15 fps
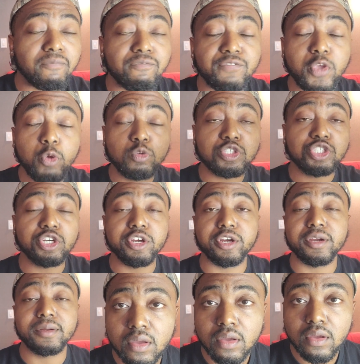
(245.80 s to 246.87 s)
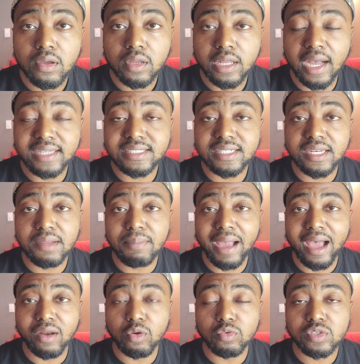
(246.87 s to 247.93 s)
future custody
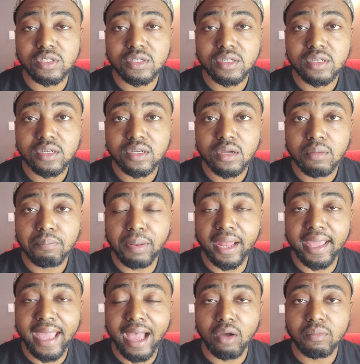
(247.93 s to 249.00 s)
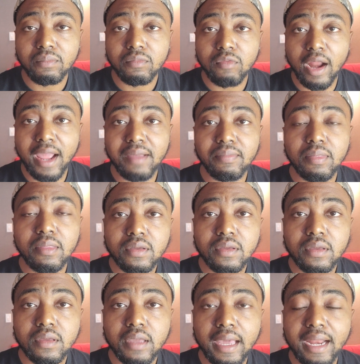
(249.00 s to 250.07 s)
battles play out, right?
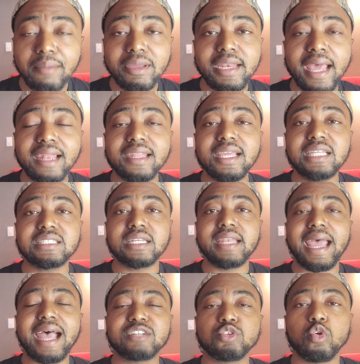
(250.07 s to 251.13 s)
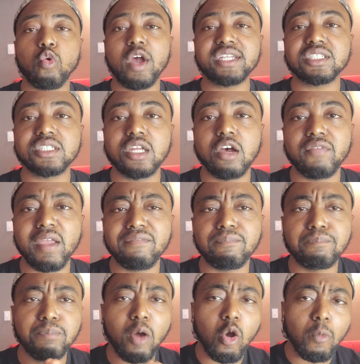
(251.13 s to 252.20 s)
And I mean, that leads to natural question of if
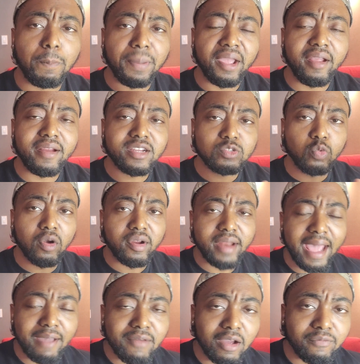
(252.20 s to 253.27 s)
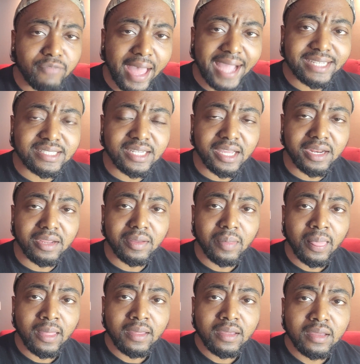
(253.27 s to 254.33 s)
both parents were not unvaccinated,
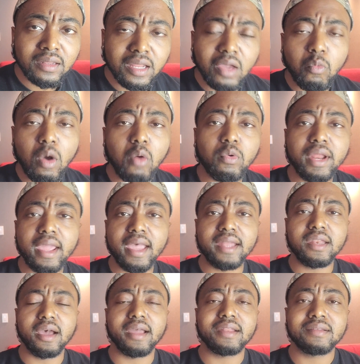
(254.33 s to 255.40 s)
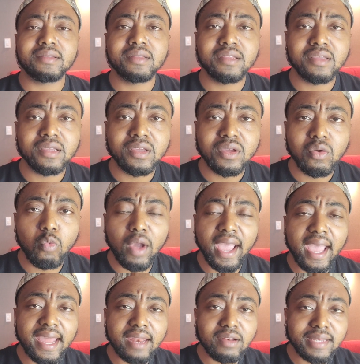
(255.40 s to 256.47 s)
then what would they have done? Would
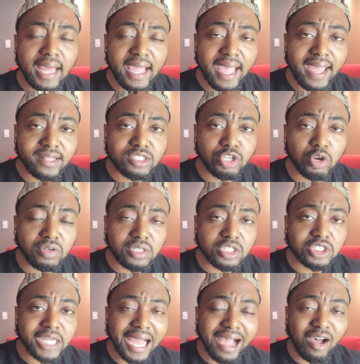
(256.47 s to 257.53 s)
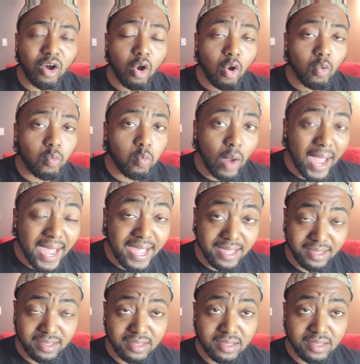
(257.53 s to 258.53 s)
had, they had took the child away